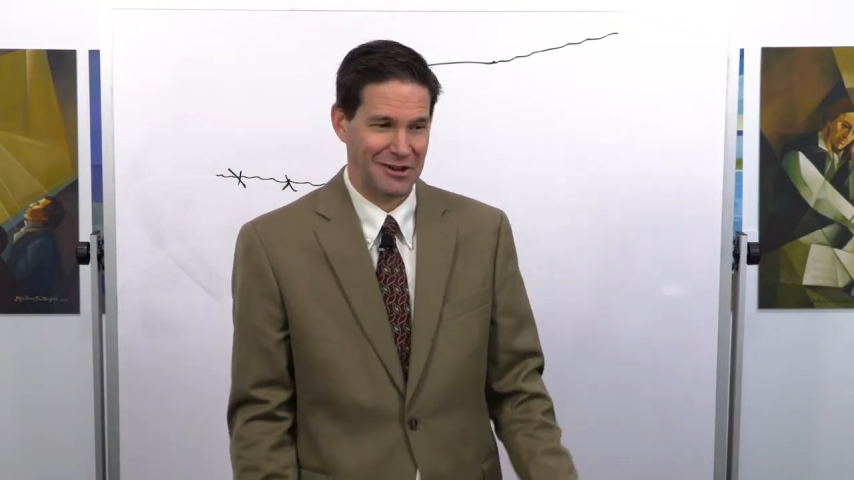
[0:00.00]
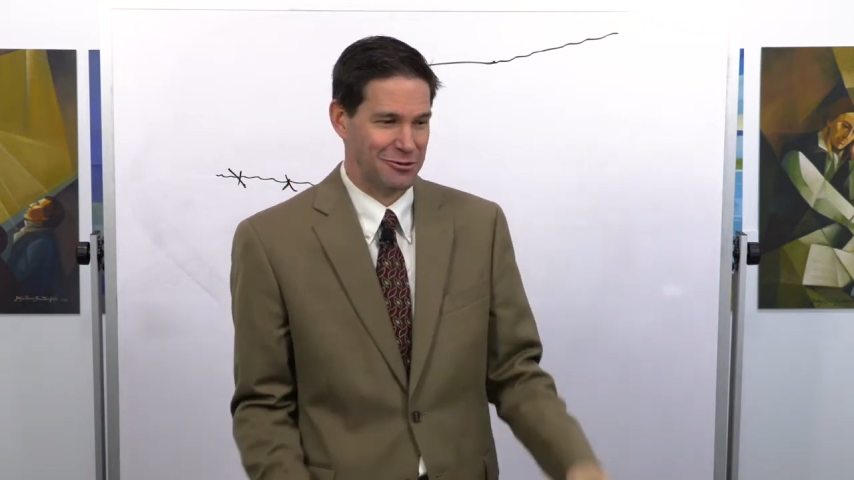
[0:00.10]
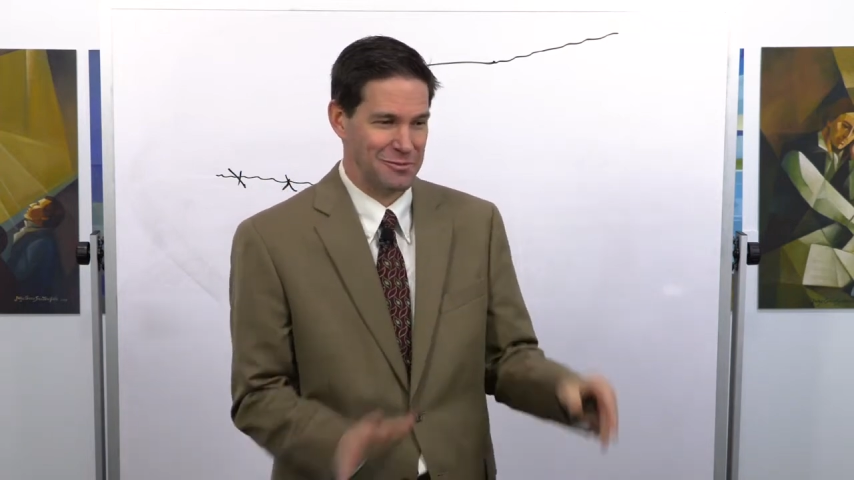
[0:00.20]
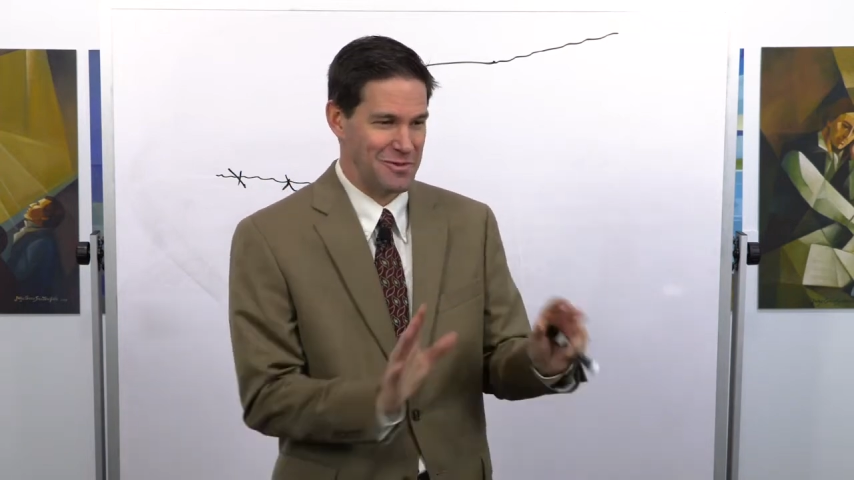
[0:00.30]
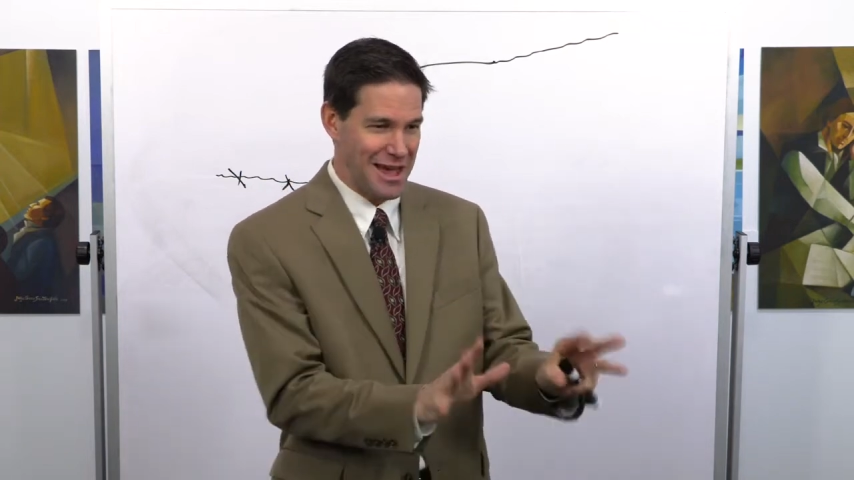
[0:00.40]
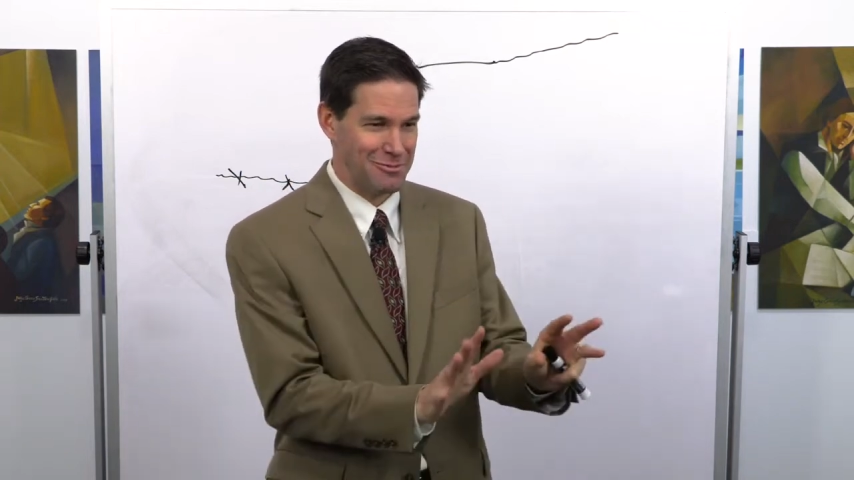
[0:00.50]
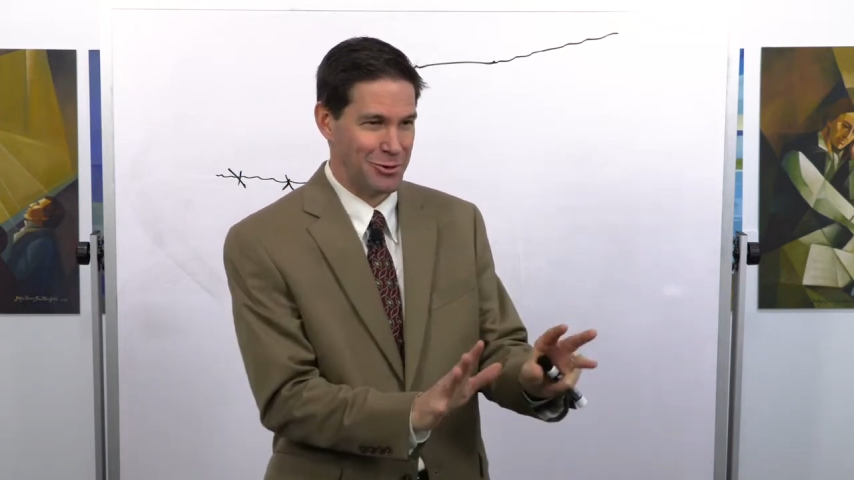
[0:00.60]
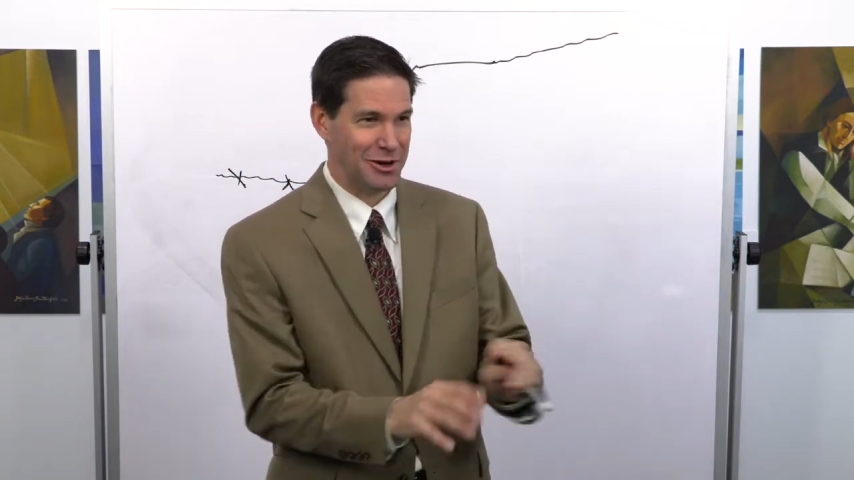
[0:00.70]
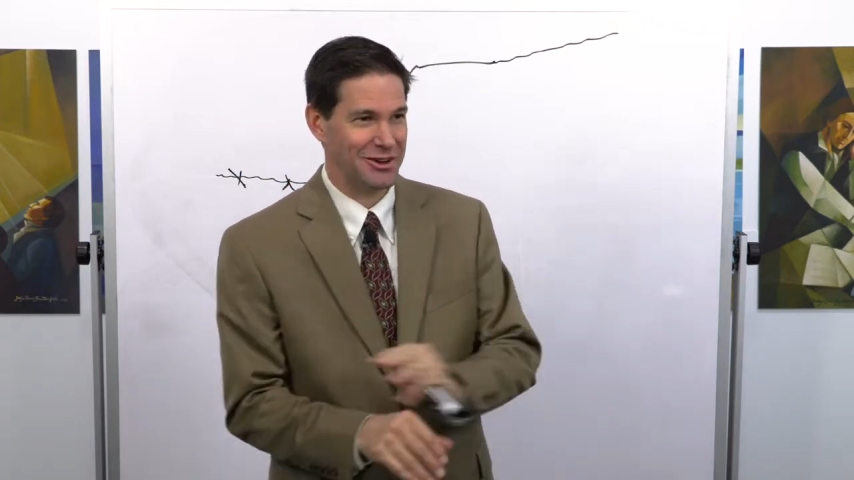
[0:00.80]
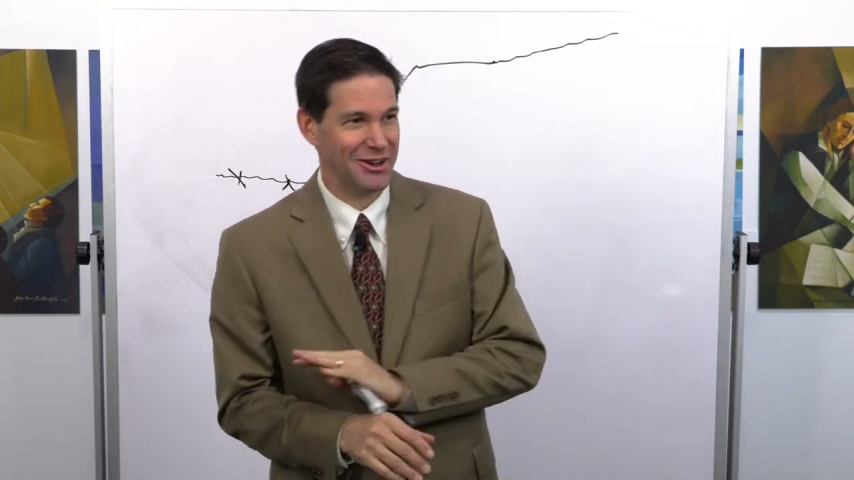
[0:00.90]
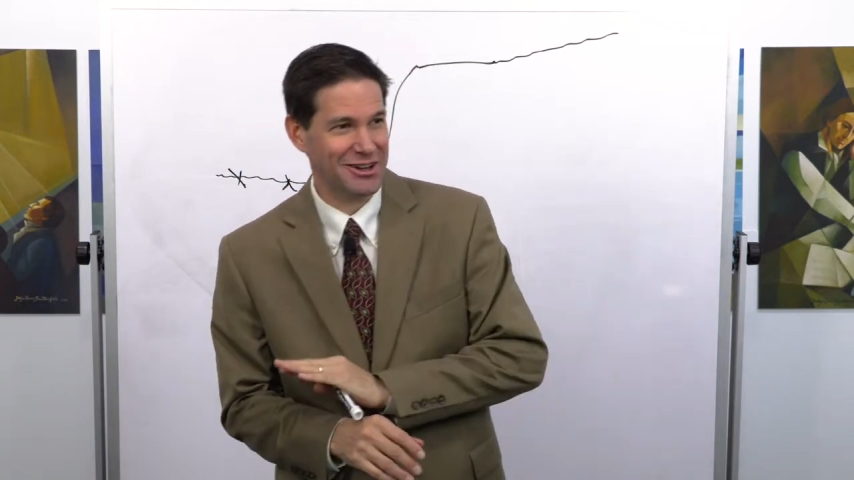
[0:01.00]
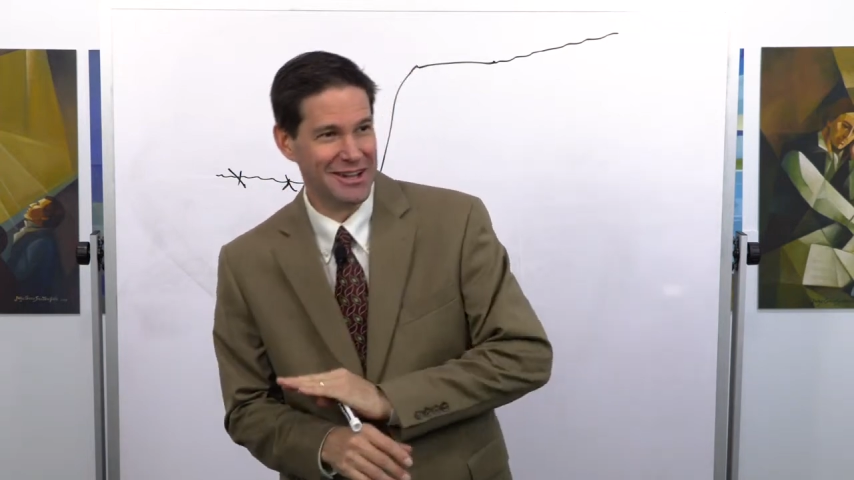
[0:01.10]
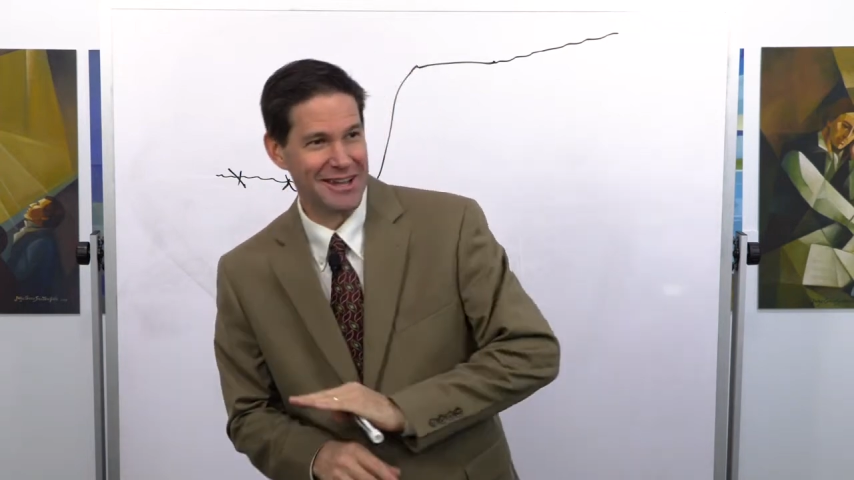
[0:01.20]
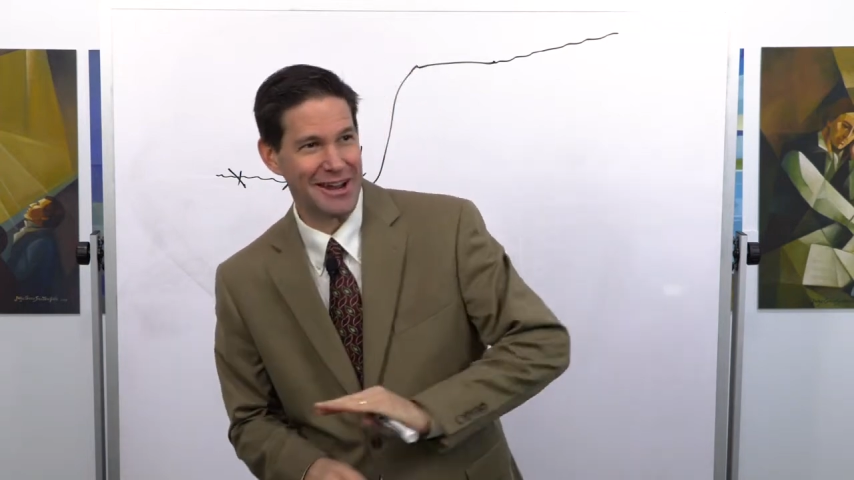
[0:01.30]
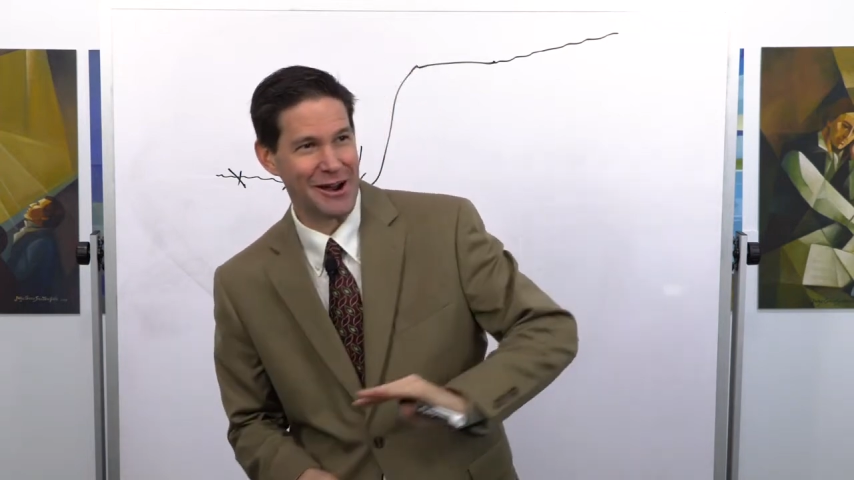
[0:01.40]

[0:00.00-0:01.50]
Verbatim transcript: from that point on,